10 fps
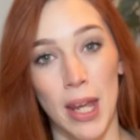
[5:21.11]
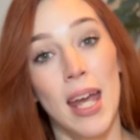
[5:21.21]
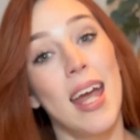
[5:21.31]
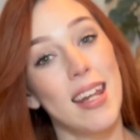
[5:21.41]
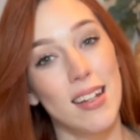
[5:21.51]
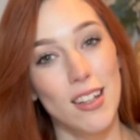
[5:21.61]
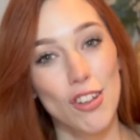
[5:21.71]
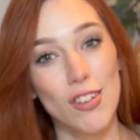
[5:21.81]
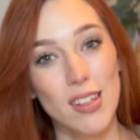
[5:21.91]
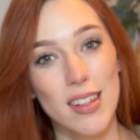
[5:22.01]
In
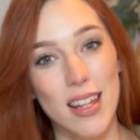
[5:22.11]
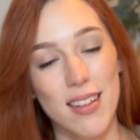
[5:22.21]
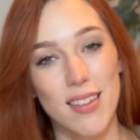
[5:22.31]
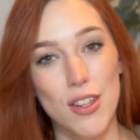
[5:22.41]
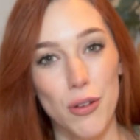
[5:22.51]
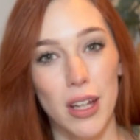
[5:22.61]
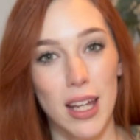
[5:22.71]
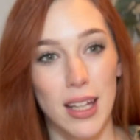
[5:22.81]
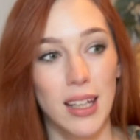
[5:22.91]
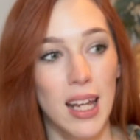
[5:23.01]
addition to this, you
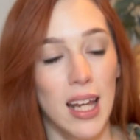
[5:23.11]
can